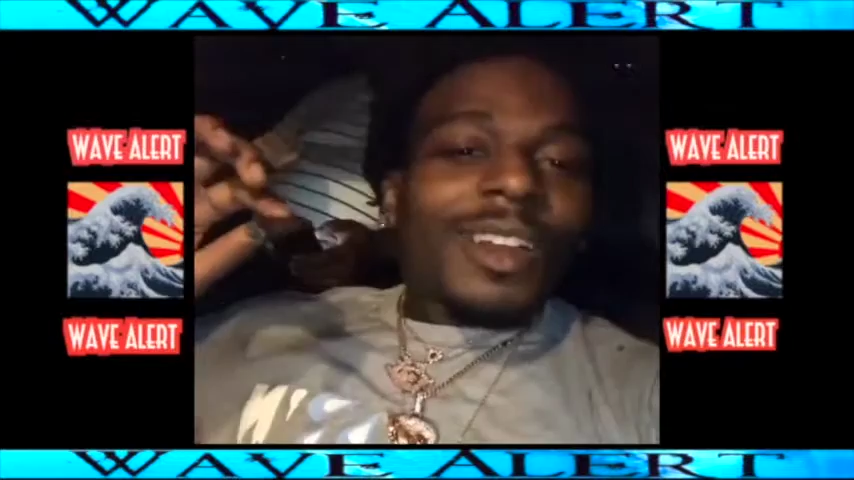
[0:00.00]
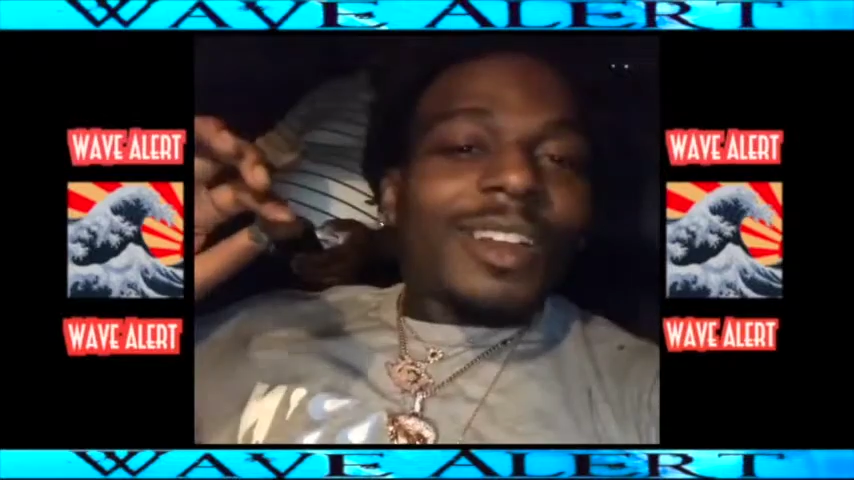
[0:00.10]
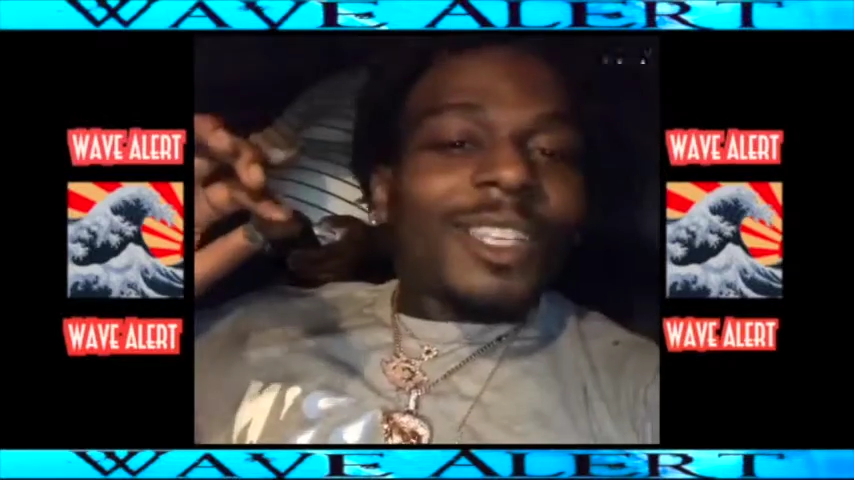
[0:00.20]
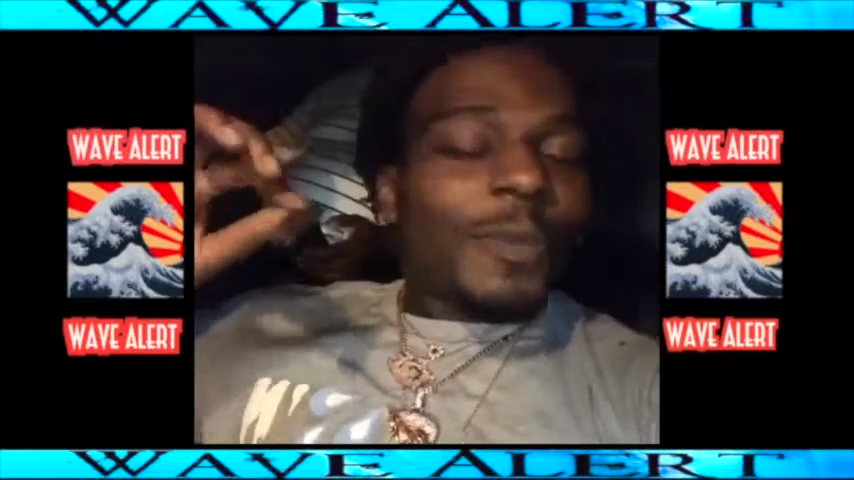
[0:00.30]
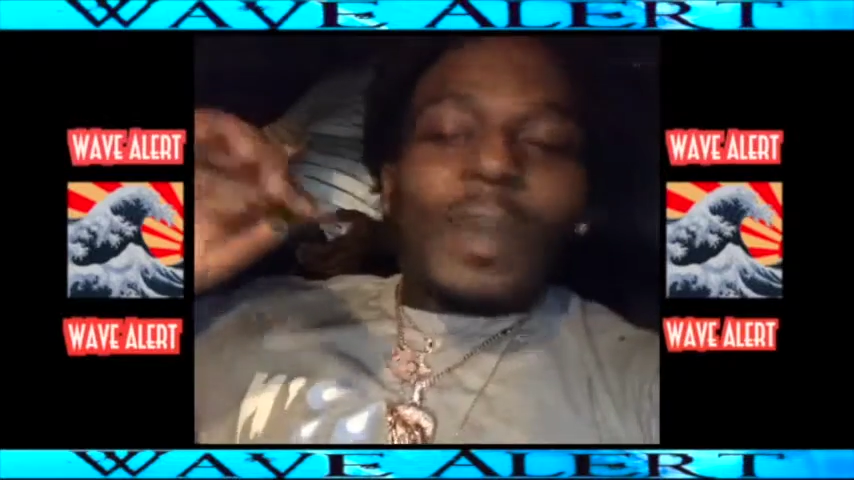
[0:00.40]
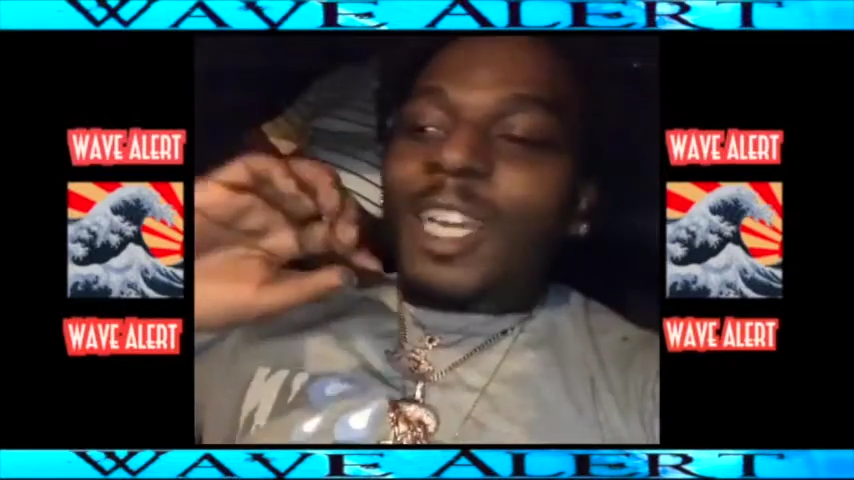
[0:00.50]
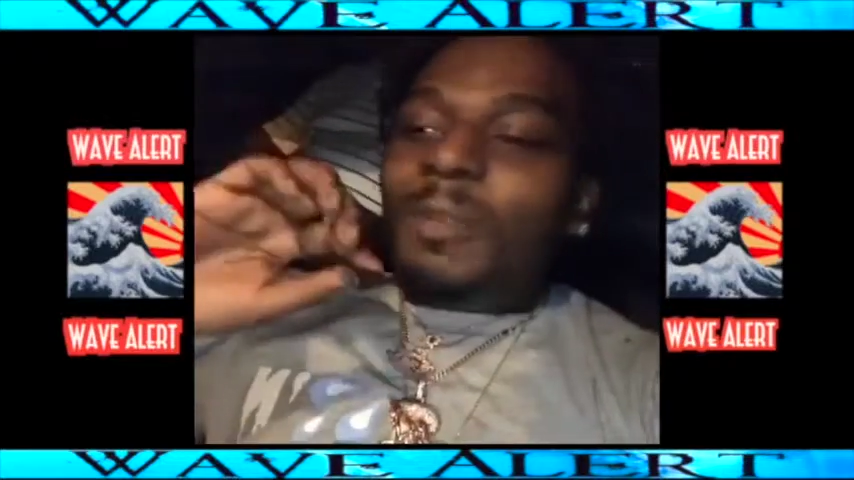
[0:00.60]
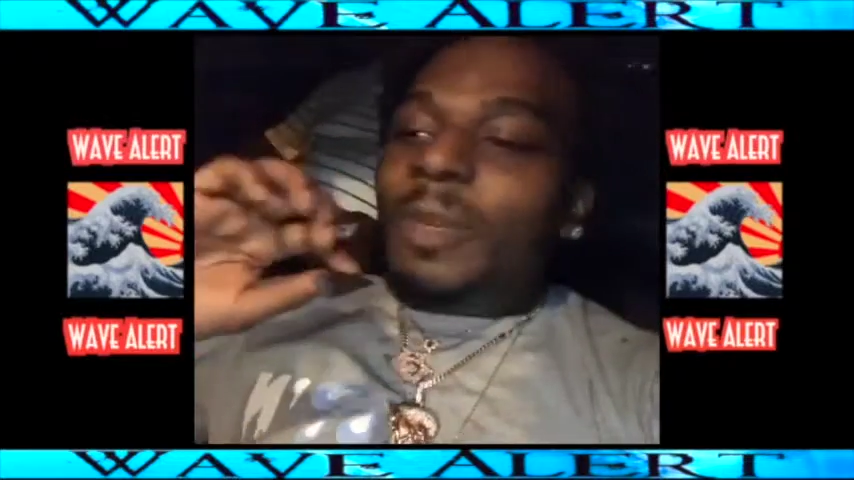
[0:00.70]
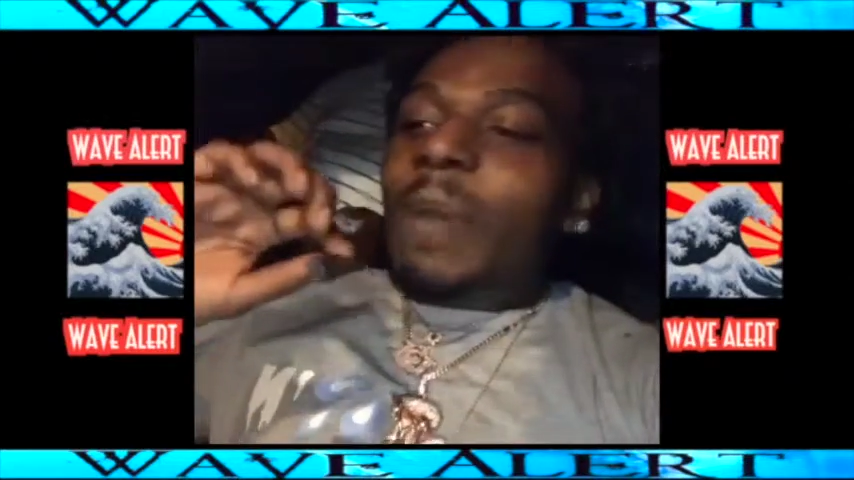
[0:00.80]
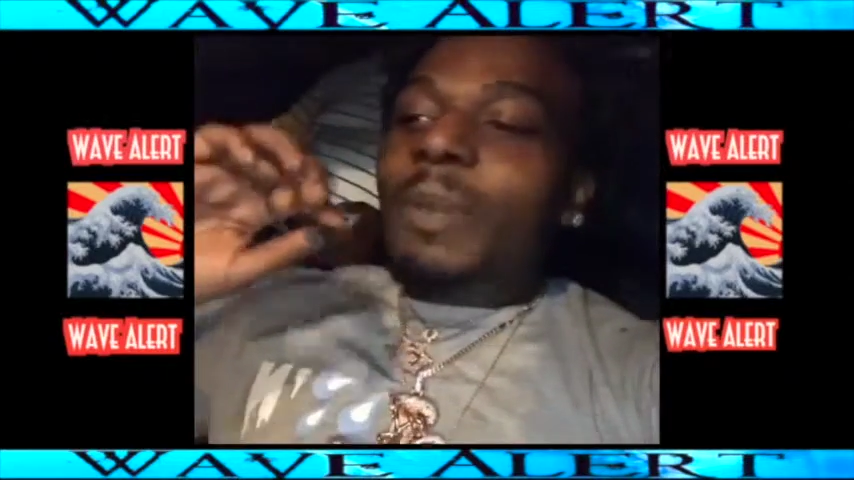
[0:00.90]
You know,
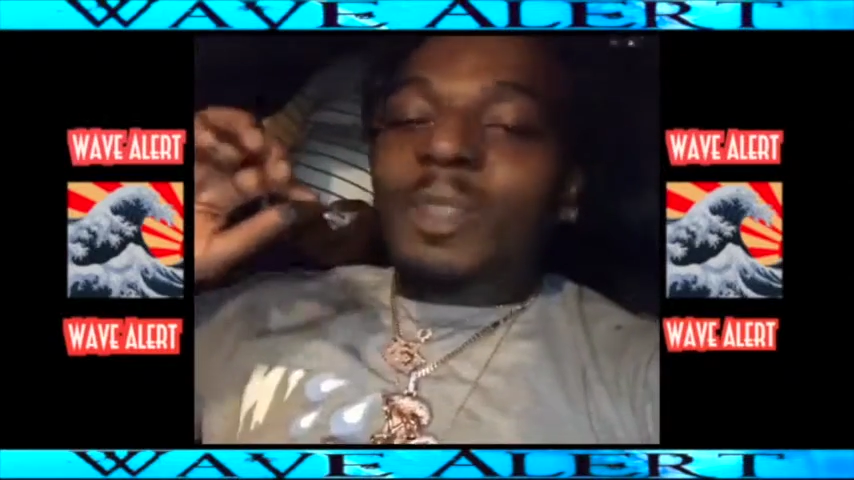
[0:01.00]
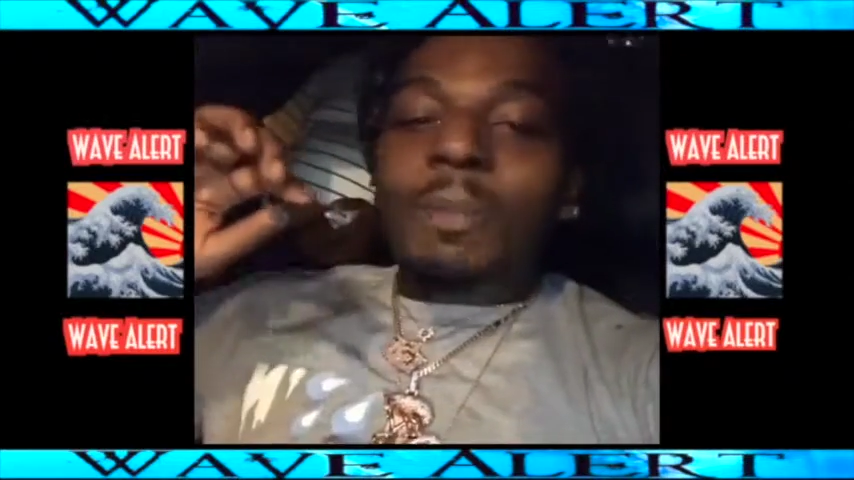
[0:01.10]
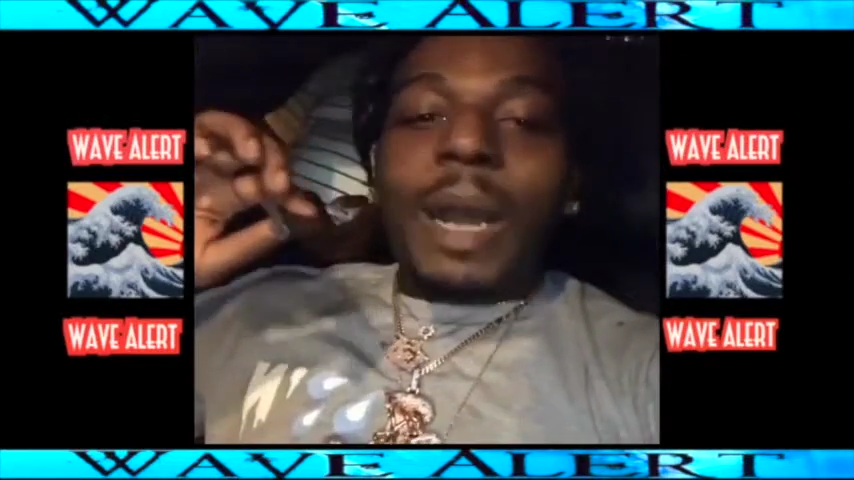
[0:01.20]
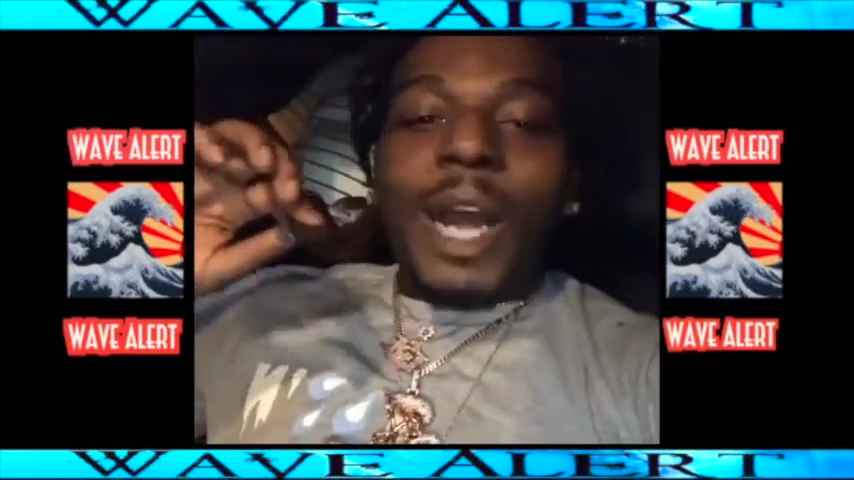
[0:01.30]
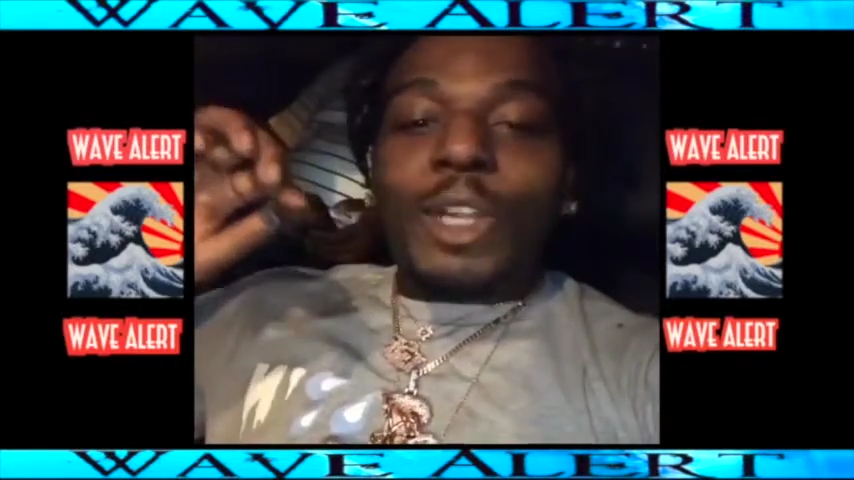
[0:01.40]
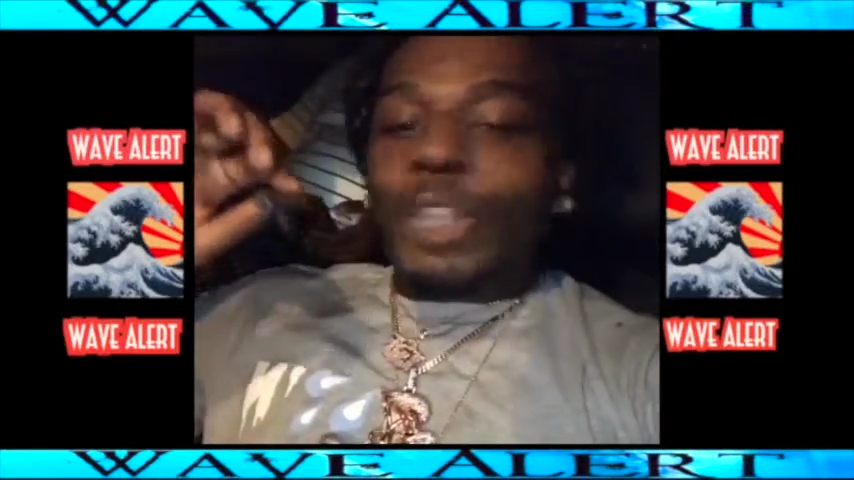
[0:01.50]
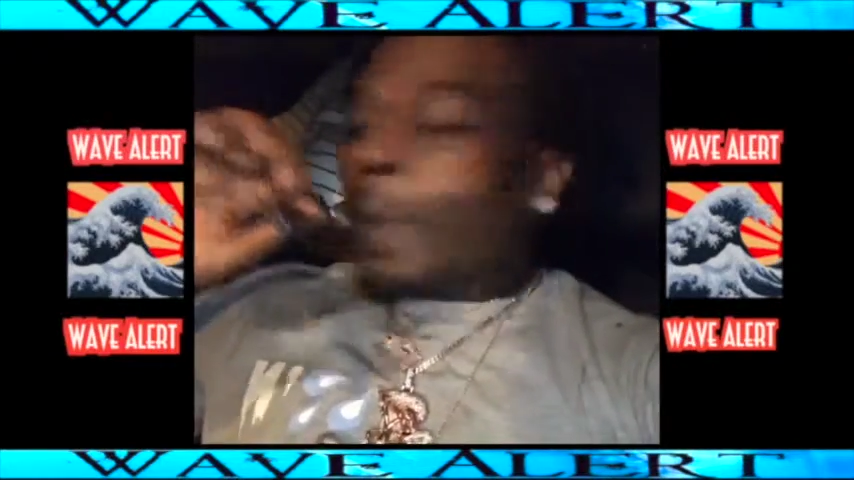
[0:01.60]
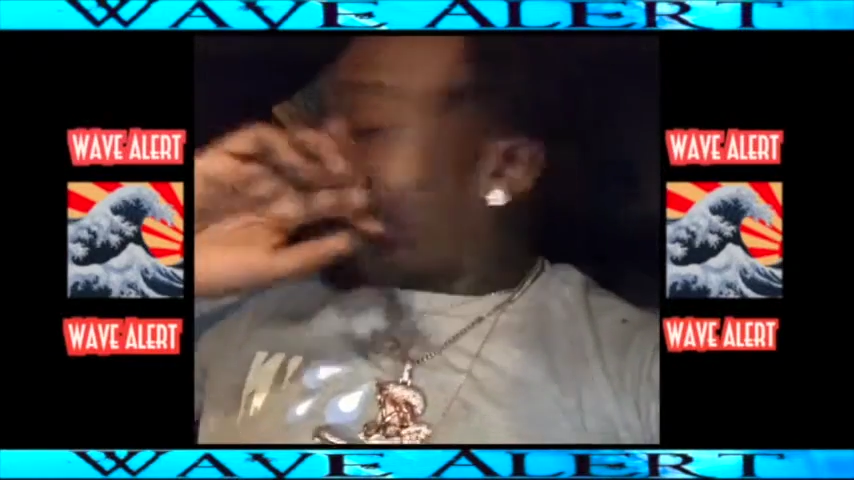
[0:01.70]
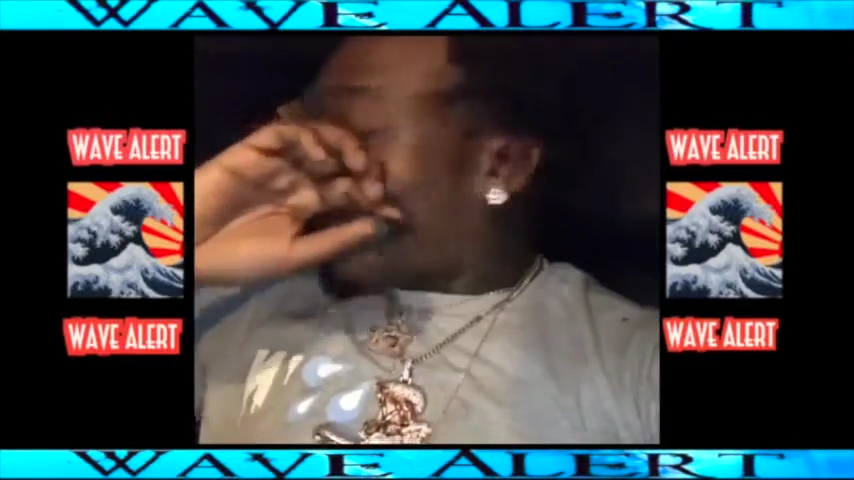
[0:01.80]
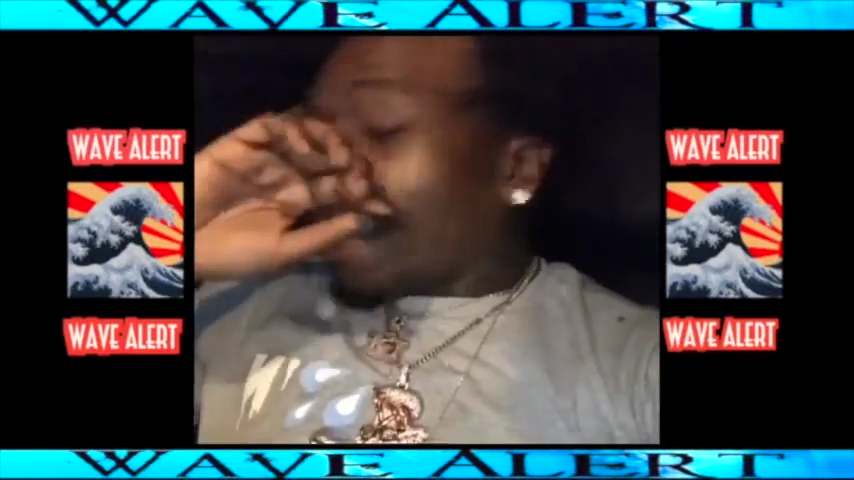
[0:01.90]
splashed me. I'm at the mile
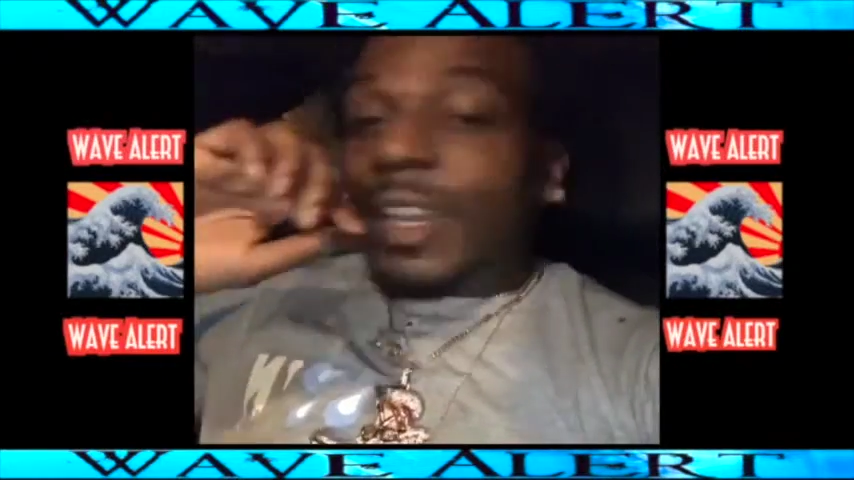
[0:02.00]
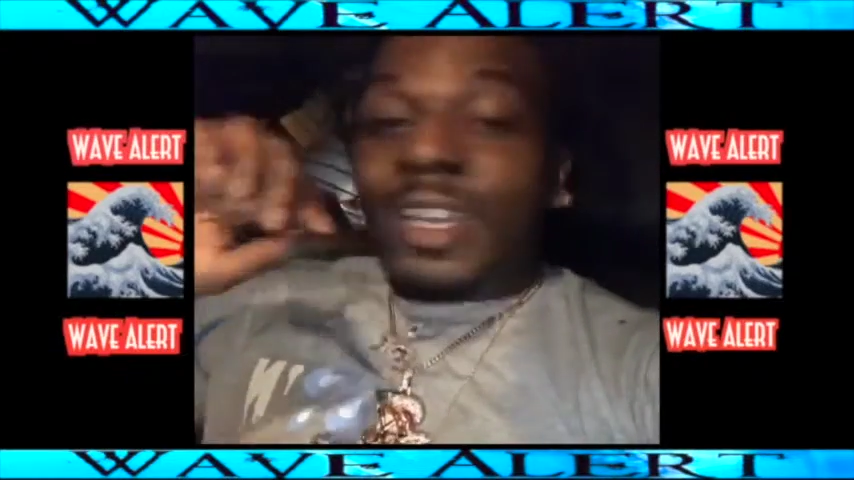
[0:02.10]
dripping, man.